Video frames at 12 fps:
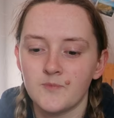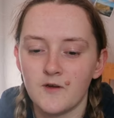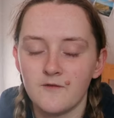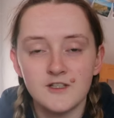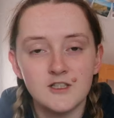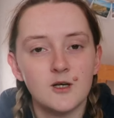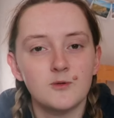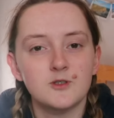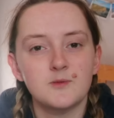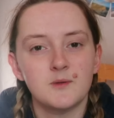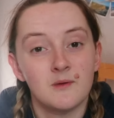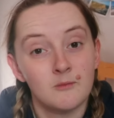a video which
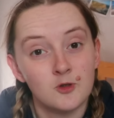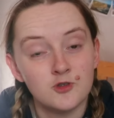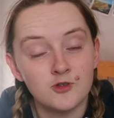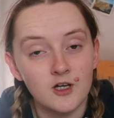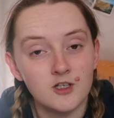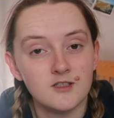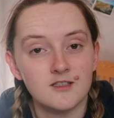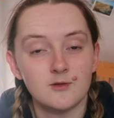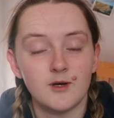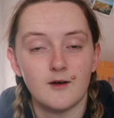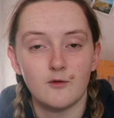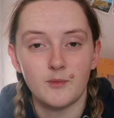will be a bit more structured, it
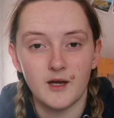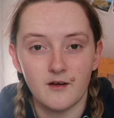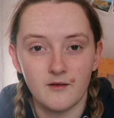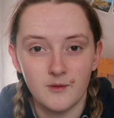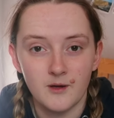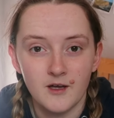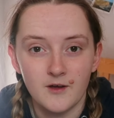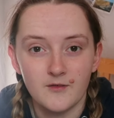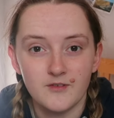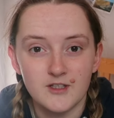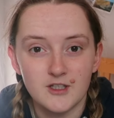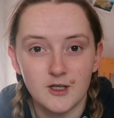will have a better
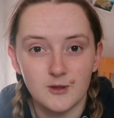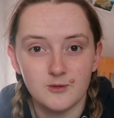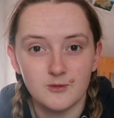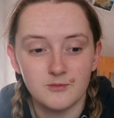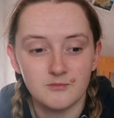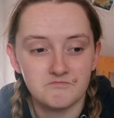video,